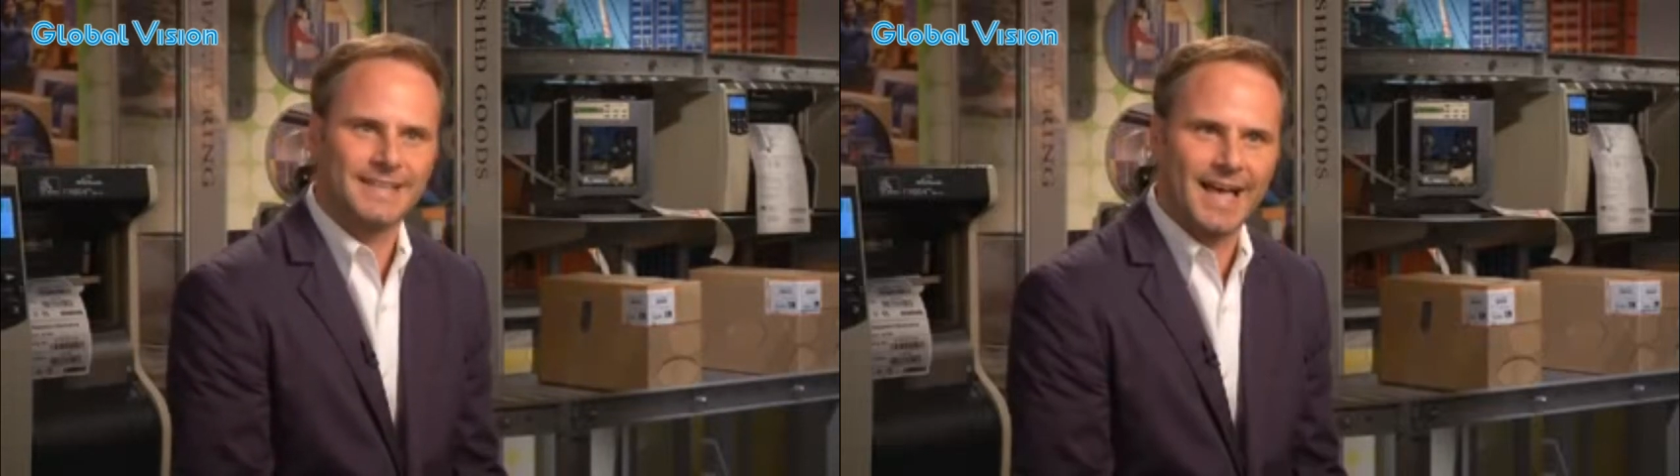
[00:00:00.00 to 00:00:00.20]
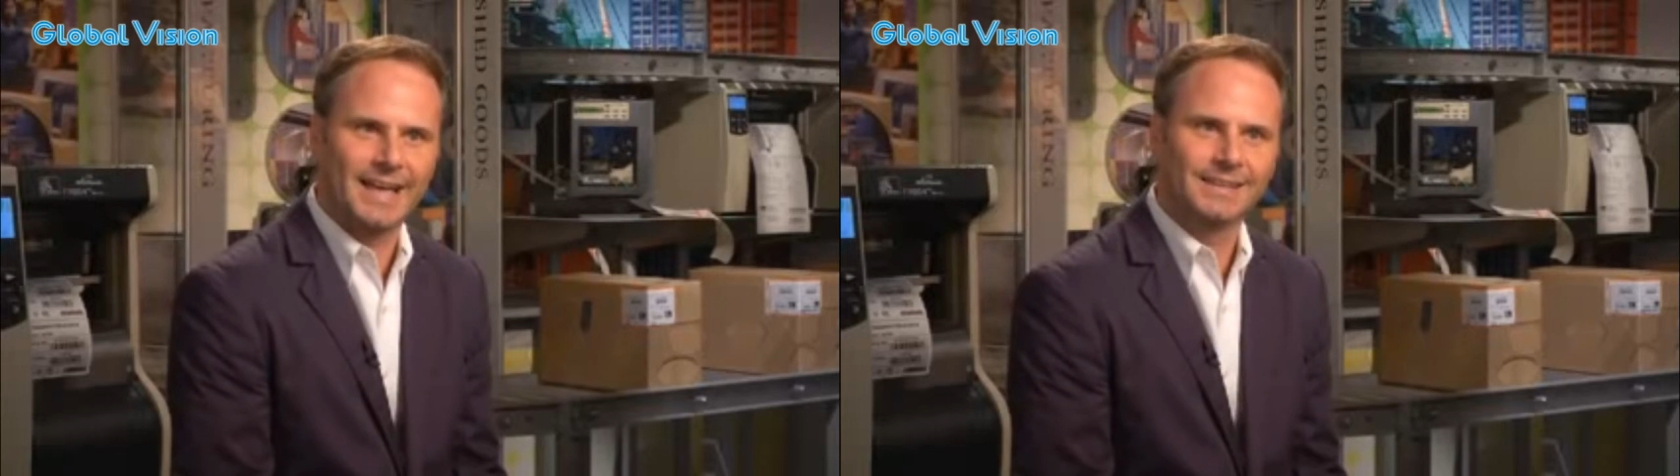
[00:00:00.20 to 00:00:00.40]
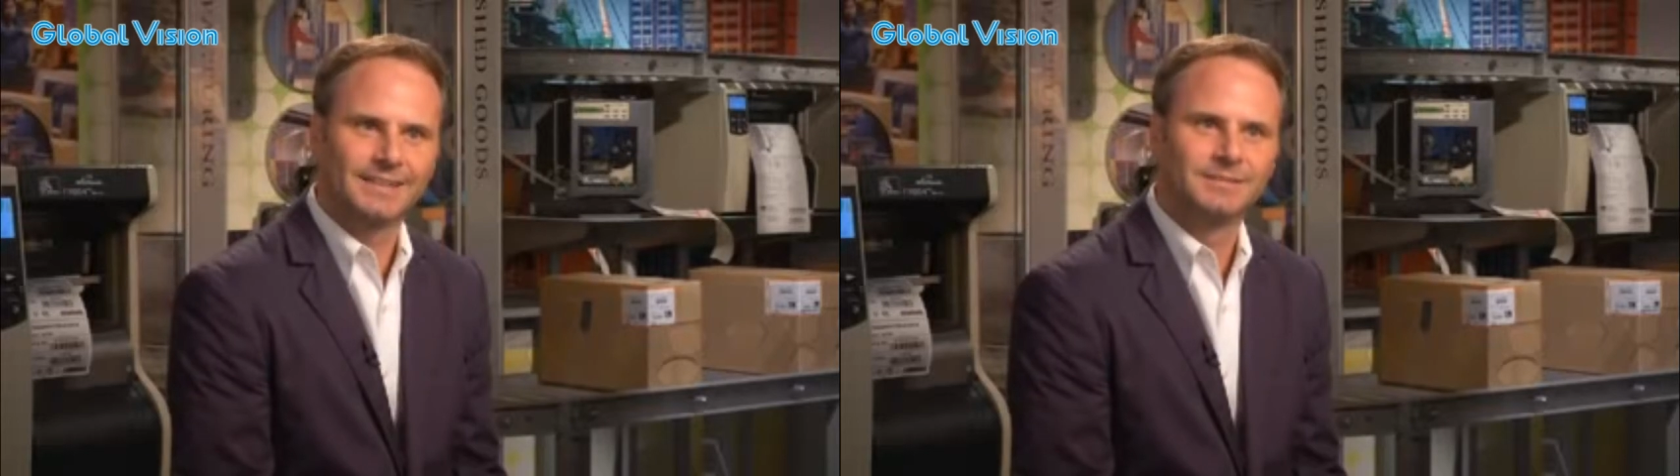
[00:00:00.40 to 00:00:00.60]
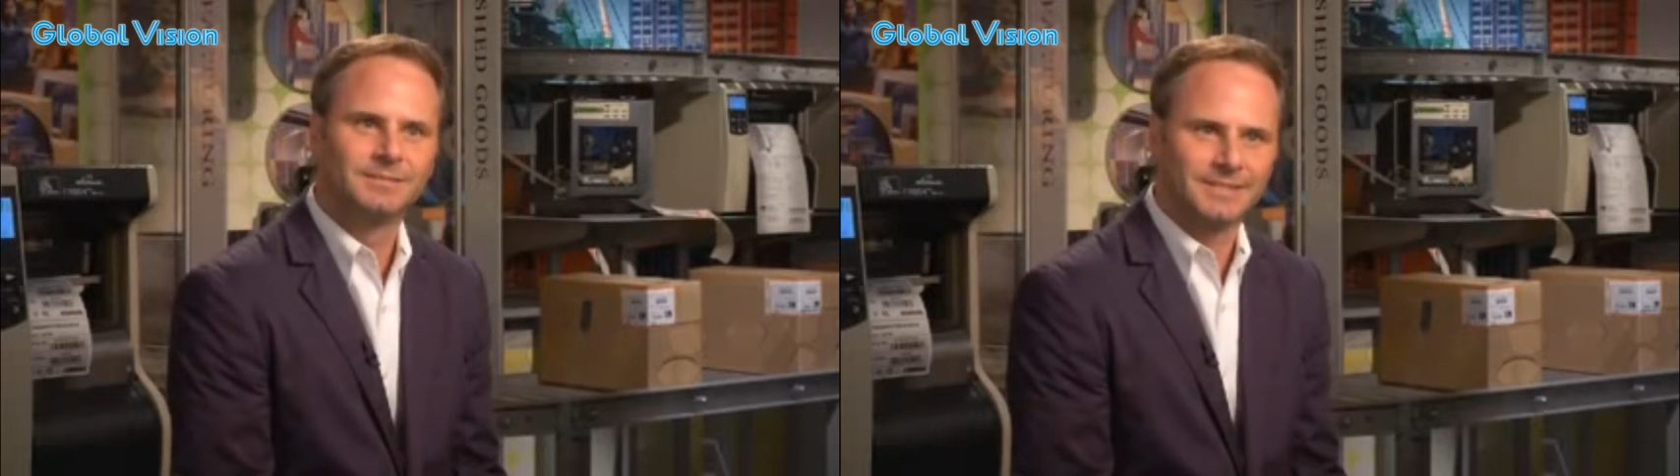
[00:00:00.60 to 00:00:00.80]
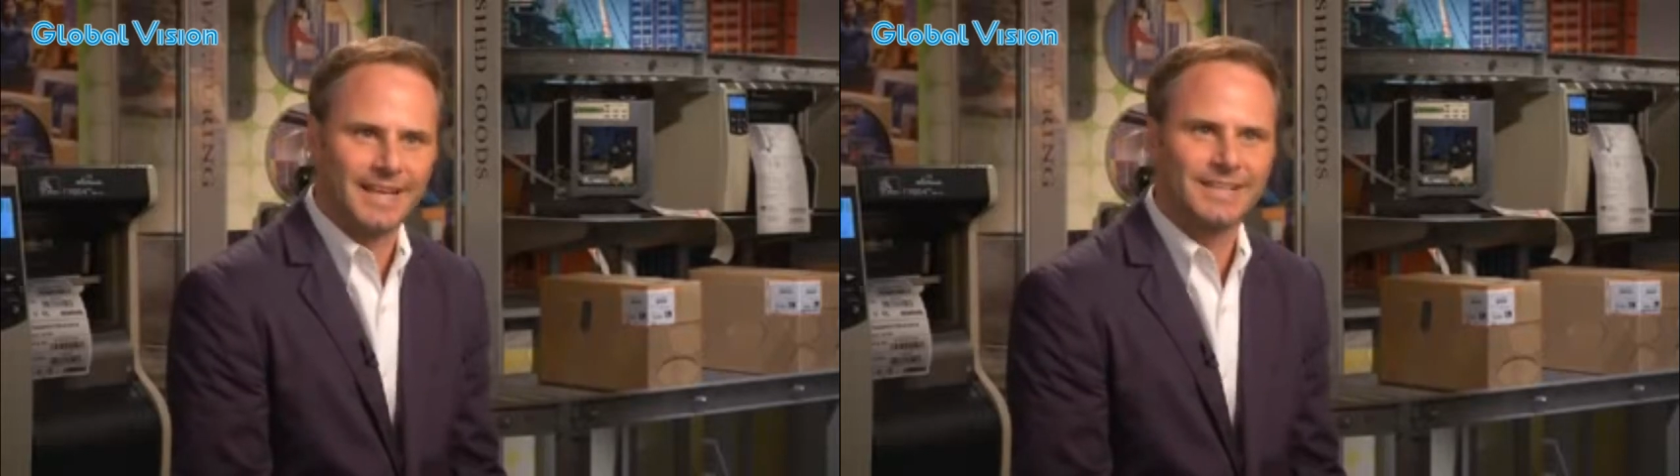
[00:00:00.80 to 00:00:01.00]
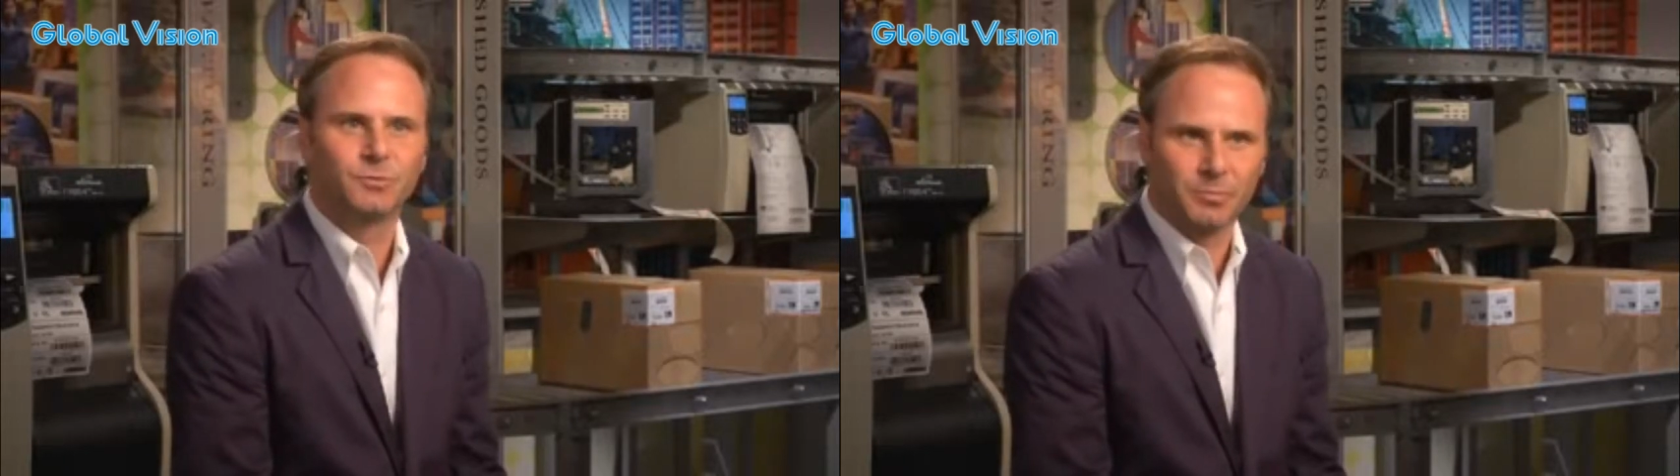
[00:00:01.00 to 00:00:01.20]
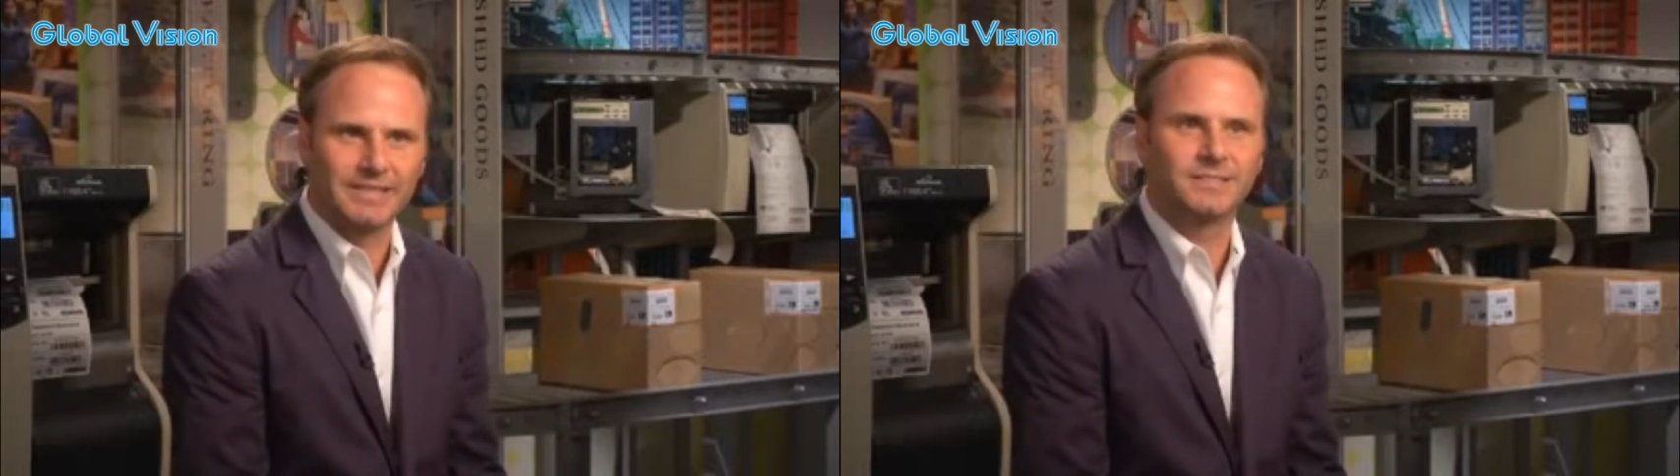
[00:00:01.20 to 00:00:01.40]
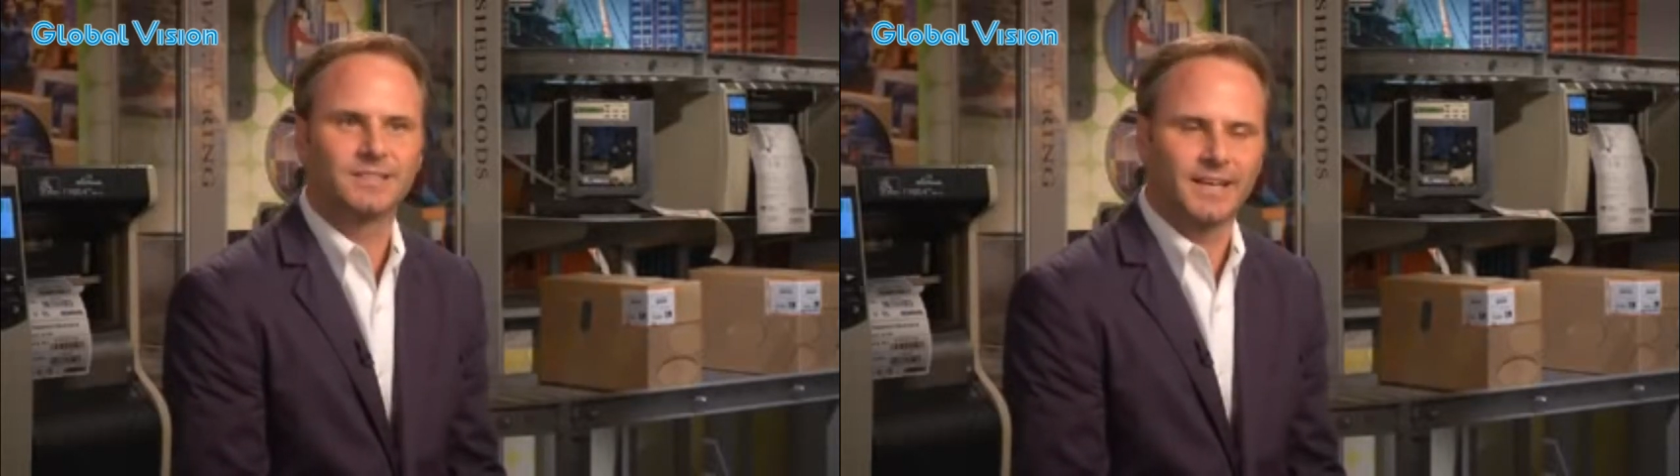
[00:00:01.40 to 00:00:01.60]
tag. And that's what
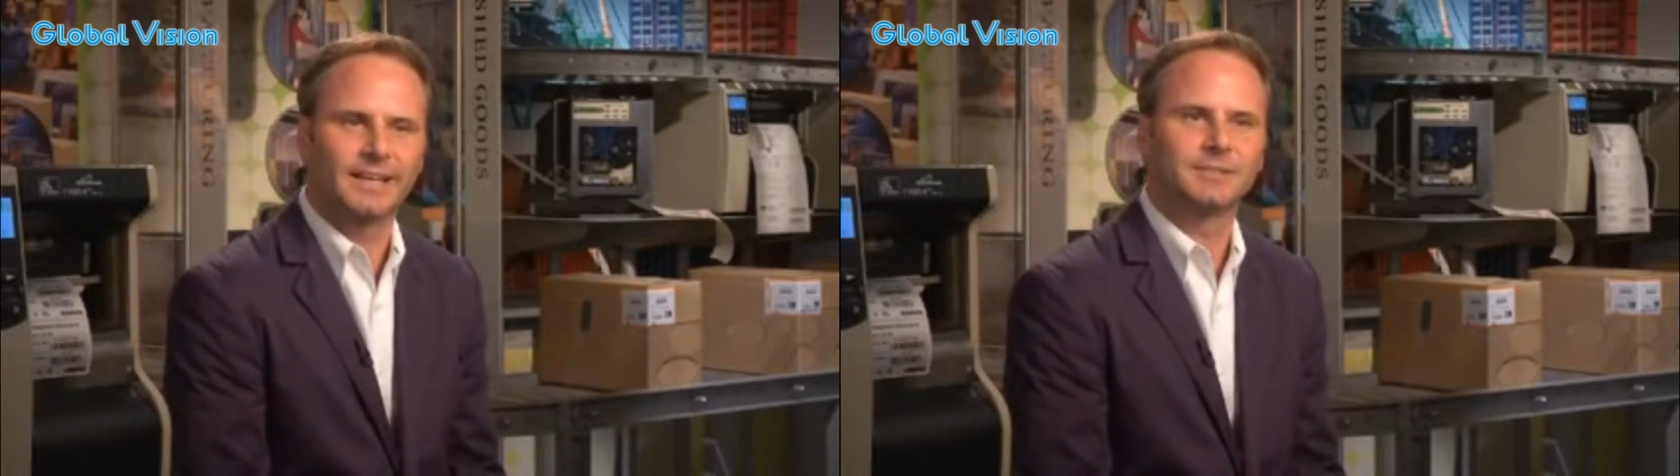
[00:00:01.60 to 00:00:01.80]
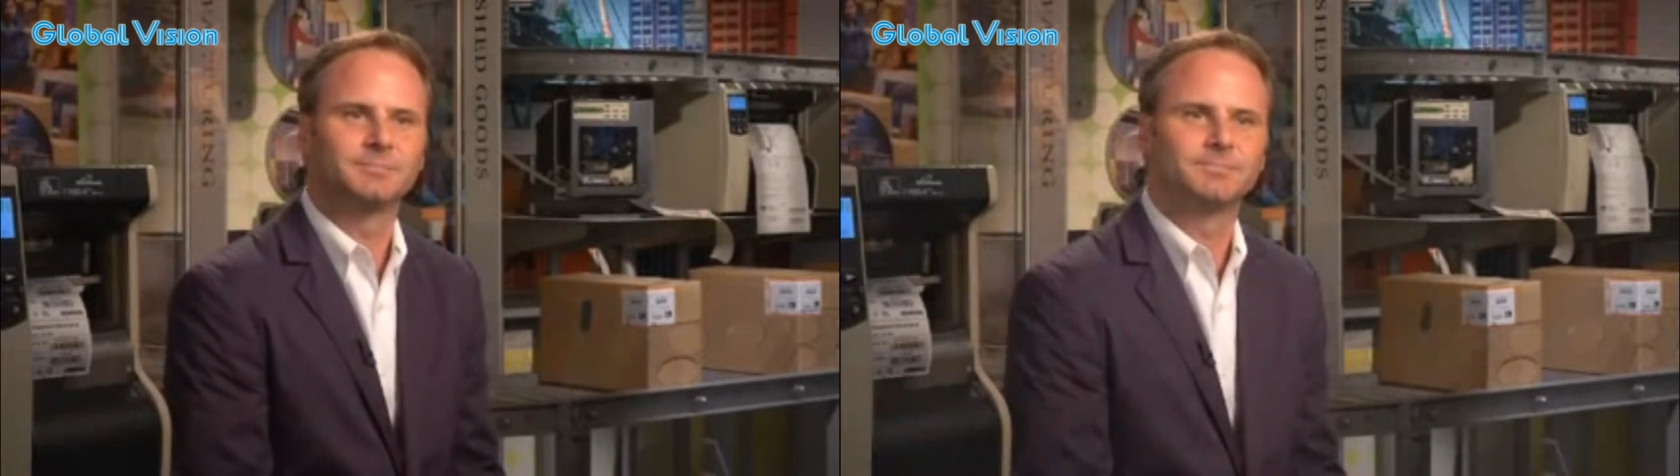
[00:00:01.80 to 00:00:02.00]
makes a tag.